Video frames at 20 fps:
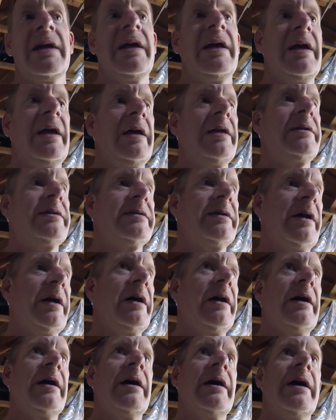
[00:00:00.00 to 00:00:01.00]

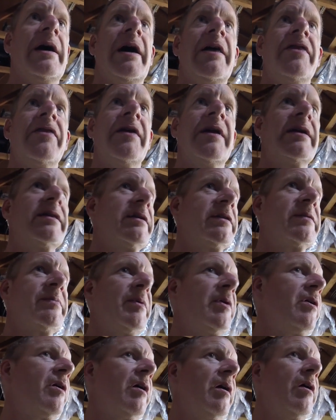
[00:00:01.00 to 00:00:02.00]
I think
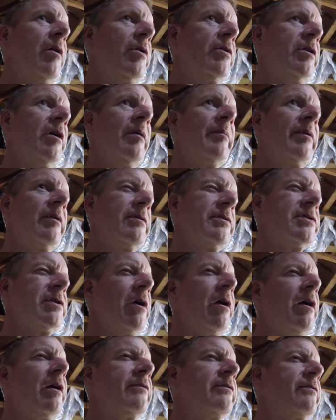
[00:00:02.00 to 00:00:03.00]
the odometer is
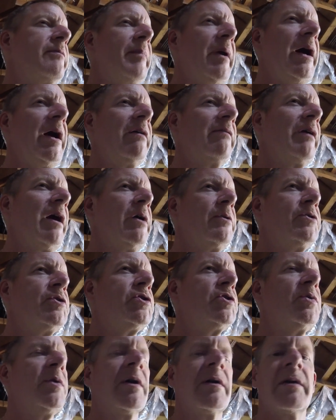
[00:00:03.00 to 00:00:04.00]
off by around
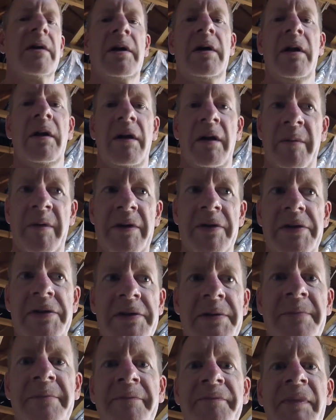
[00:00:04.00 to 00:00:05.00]
200 kilometers